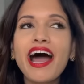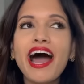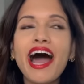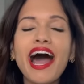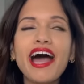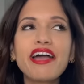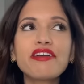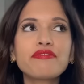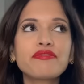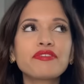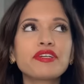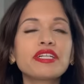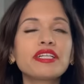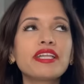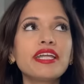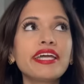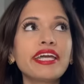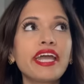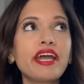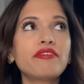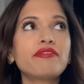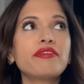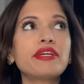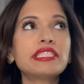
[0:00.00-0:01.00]
I feel like
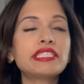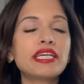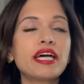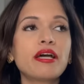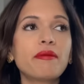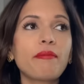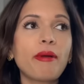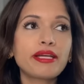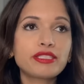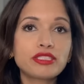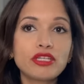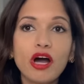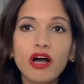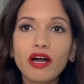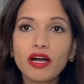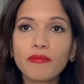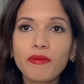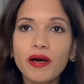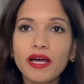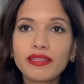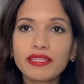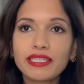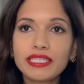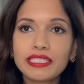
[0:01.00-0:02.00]
every time I talk
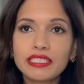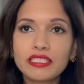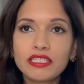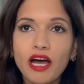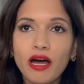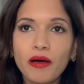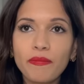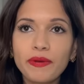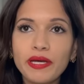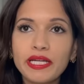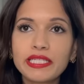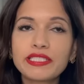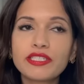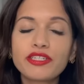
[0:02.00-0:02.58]
about these topics,